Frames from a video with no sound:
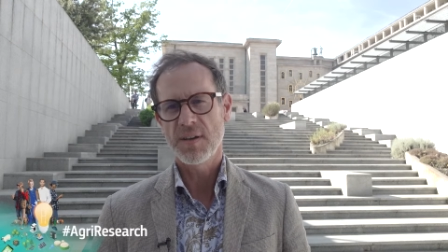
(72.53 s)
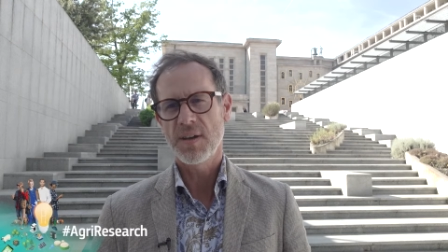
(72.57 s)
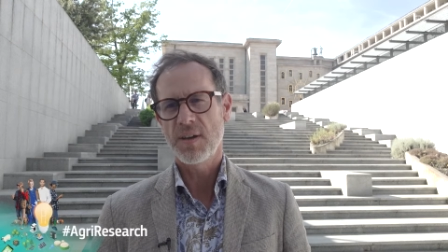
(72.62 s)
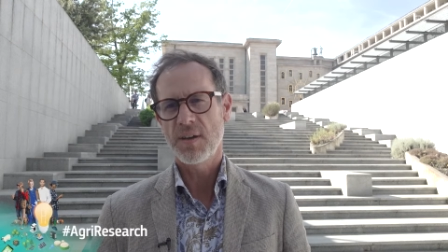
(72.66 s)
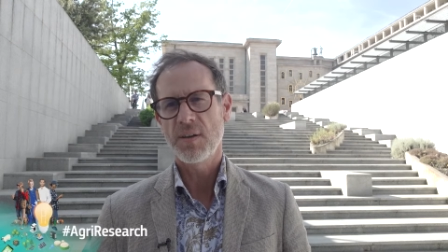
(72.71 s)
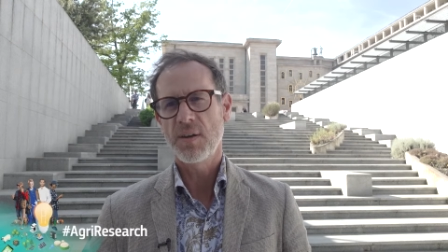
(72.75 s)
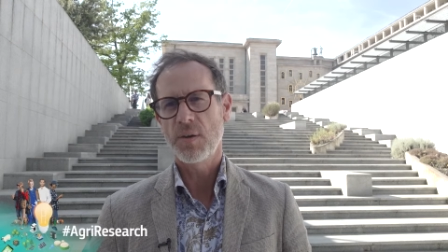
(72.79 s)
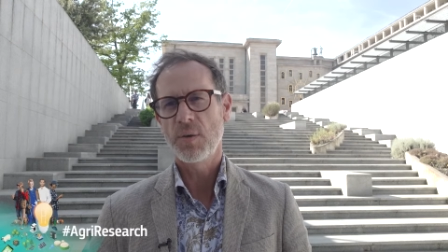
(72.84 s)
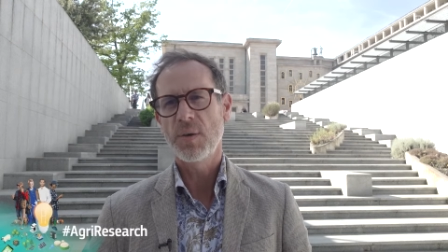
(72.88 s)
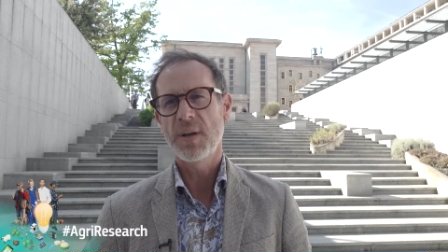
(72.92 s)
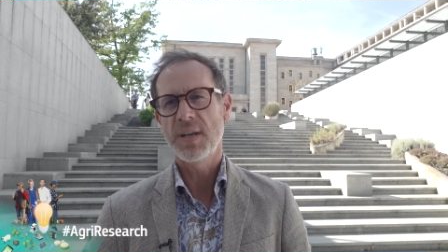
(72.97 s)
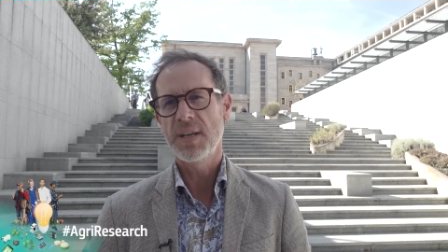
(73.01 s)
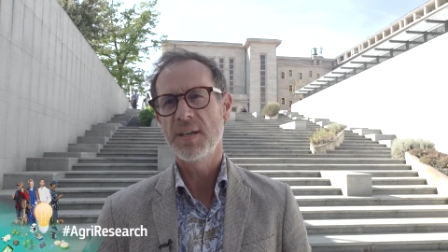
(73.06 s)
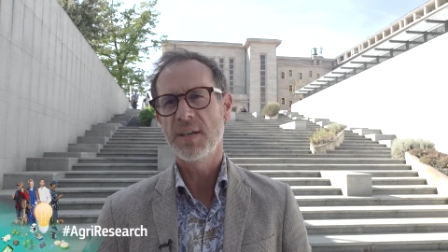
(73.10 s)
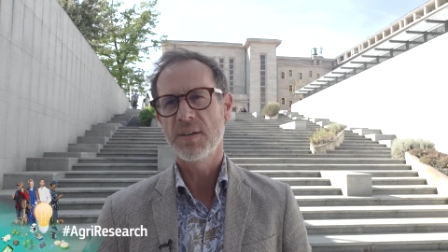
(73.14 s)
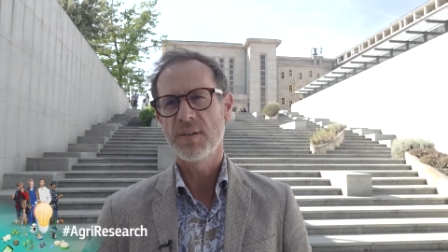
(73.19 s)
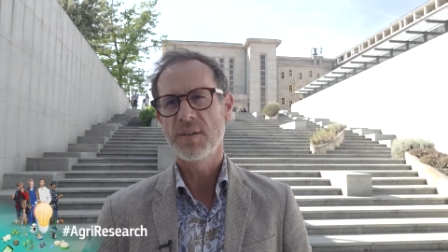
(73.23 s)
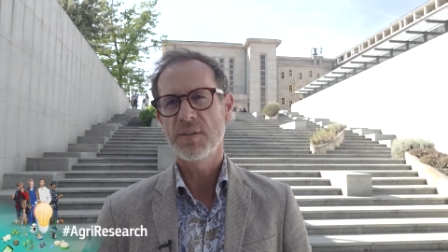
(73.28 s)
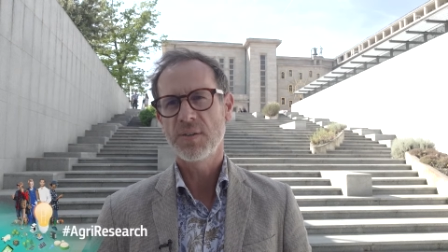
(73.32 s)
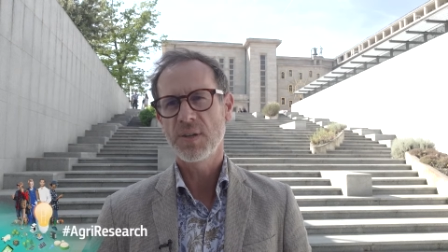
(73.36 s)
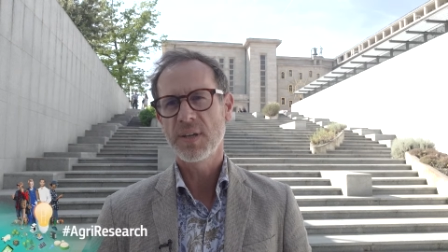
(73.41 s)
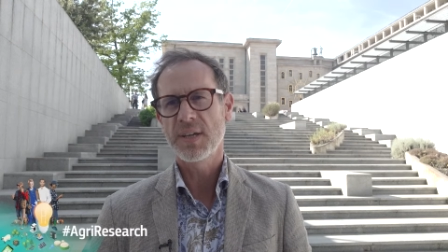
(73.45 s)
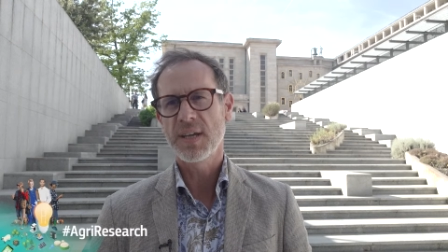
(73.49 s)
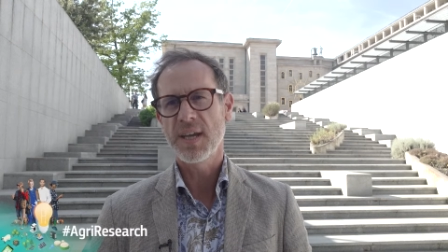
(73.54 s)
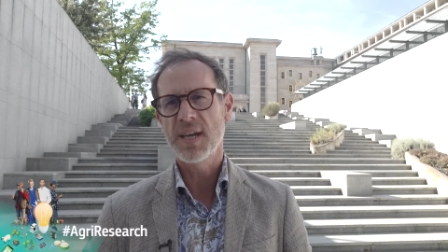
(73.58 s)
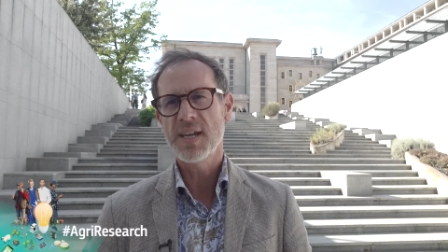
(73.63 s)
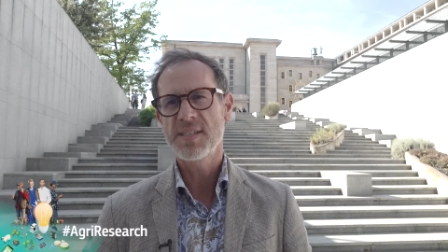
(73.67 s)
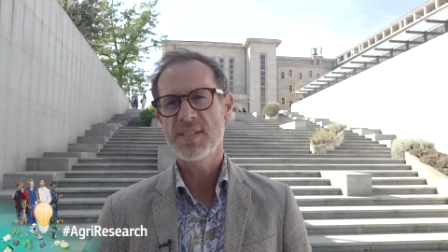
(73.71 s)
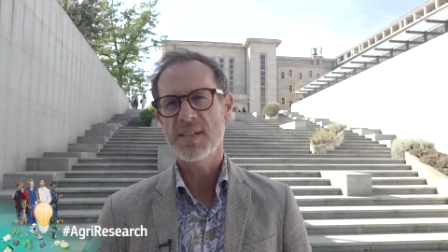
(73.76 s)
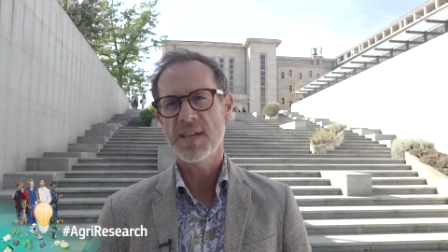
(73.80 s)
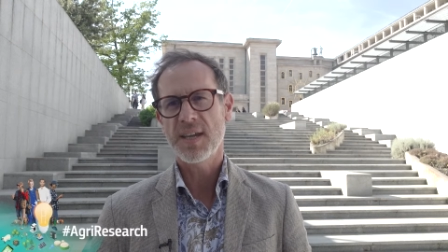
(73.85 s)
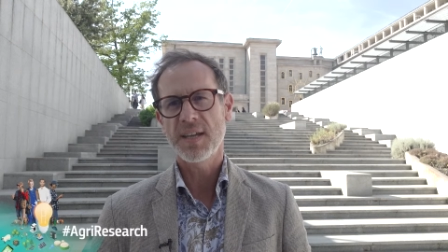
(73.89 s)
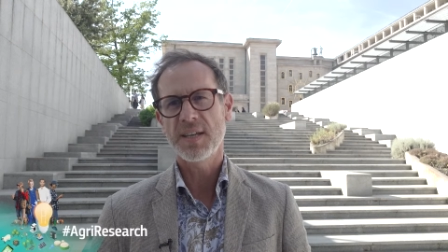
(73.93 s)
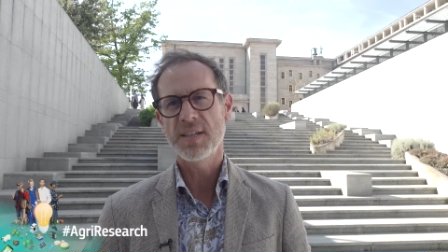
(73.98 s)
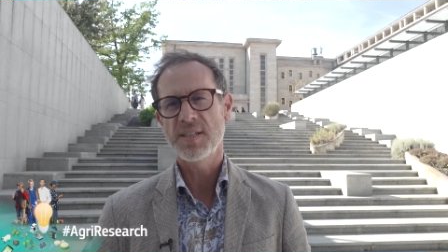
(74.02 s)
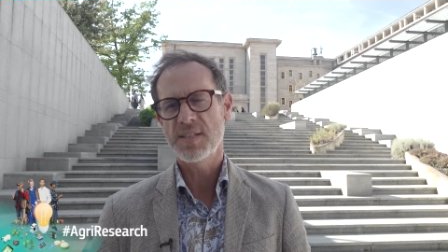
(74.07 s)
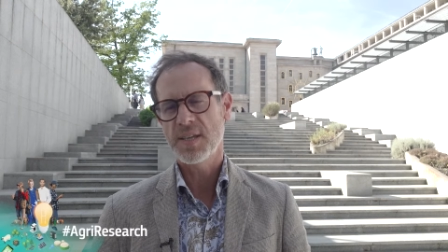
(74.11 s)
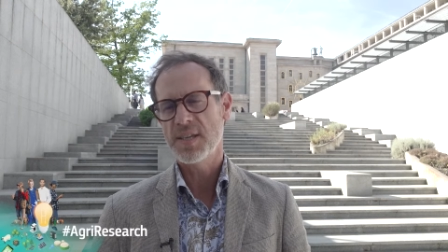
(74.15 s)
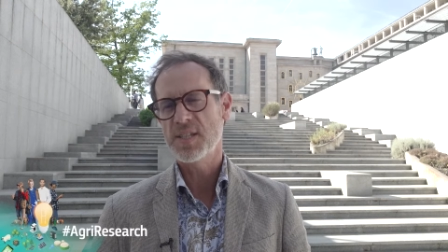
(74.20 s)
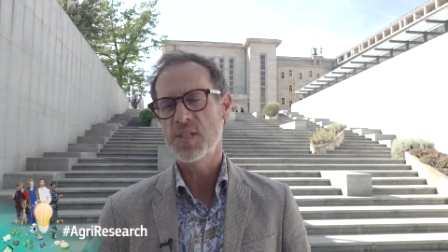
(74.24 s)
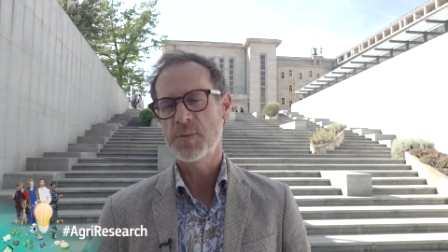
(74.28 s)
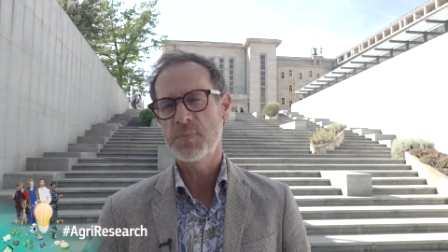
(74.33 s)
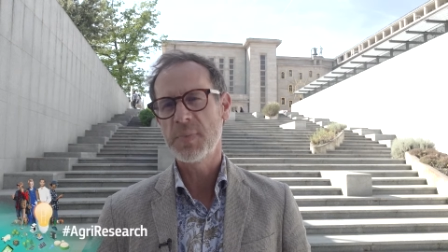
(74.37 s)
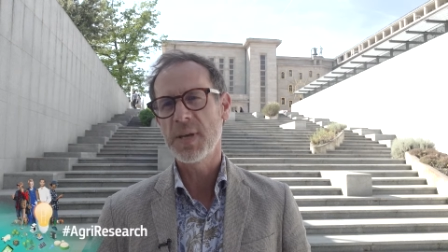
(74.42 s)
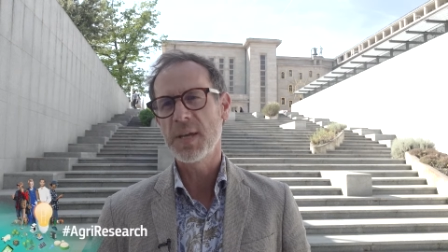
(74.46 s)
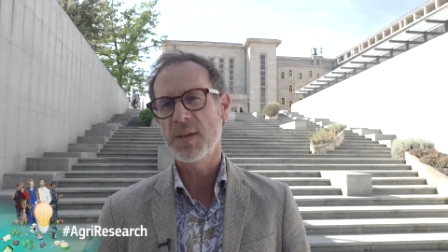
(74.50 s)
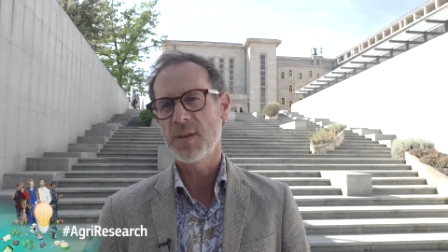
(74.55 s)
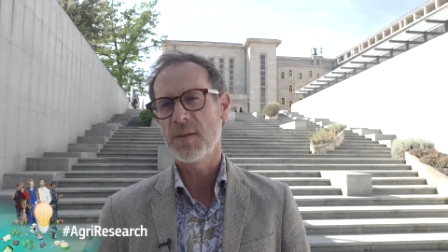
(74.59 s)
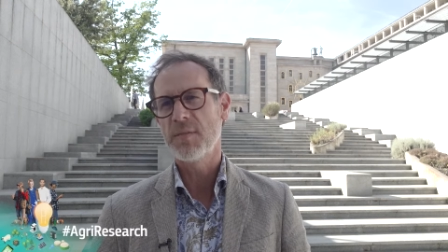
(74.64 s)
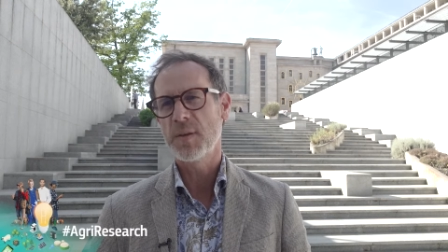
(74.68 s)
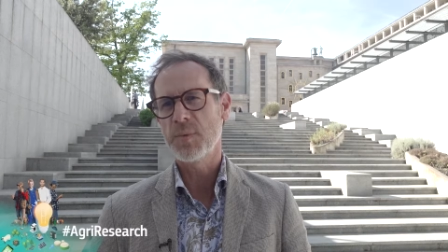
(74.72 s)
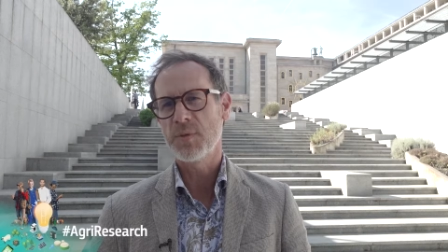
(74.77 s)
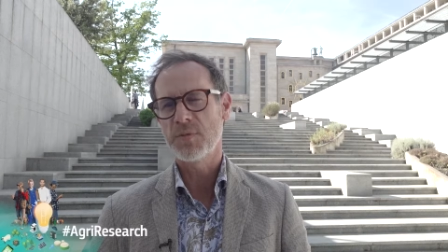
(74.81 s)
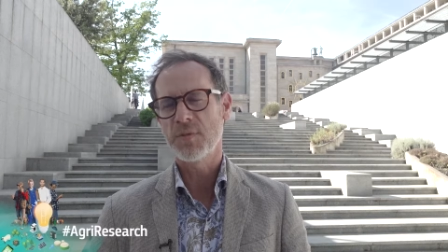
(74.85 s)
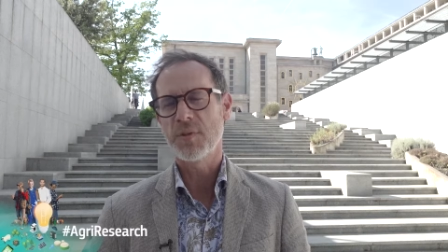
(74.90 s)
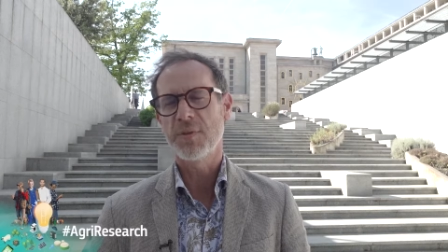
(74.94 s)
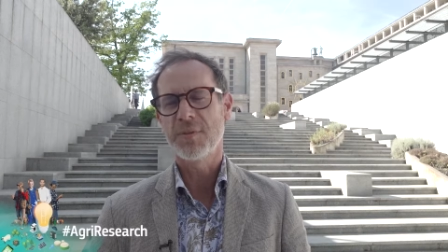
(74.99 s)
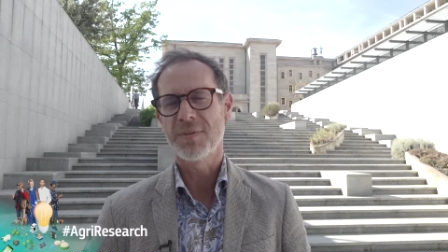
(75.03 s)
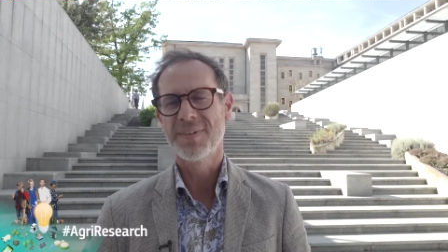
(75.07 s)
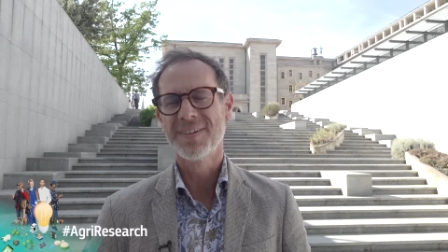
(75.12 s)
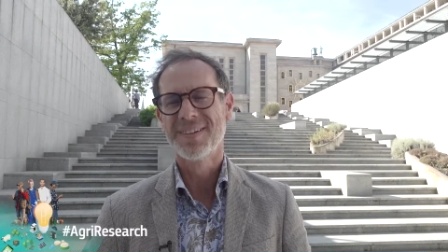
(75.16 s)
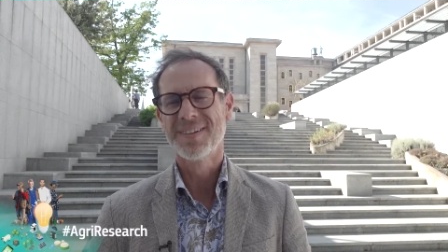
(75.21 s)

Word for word: already uh, the case and it, it's better than before.